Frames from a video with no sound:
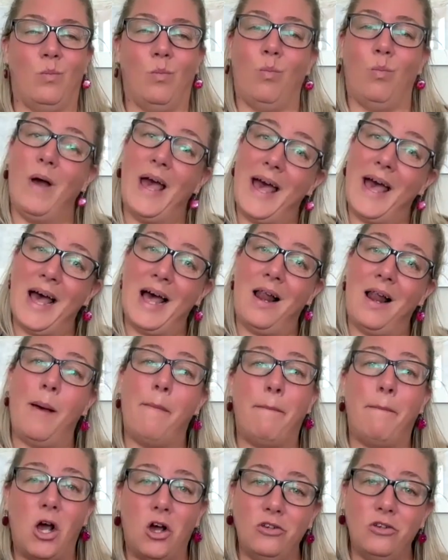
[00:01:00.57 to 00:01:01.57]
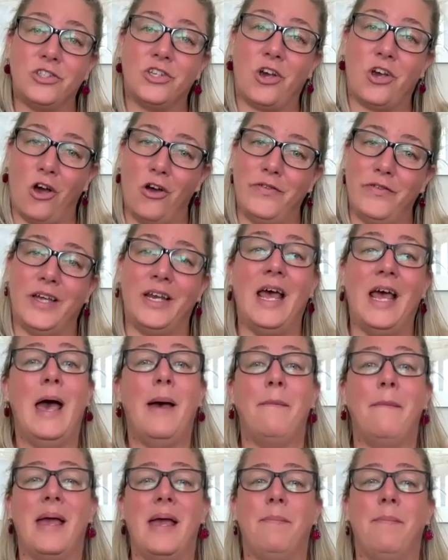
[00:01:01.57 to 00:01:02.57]
Well, post-COVID,
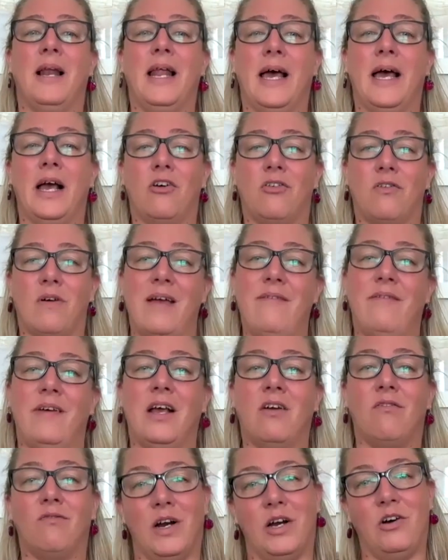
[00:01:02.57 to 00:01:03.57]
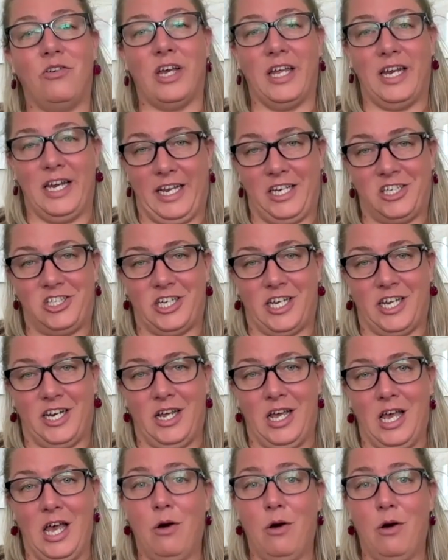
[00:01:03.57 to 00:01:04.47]
people are craving real connection.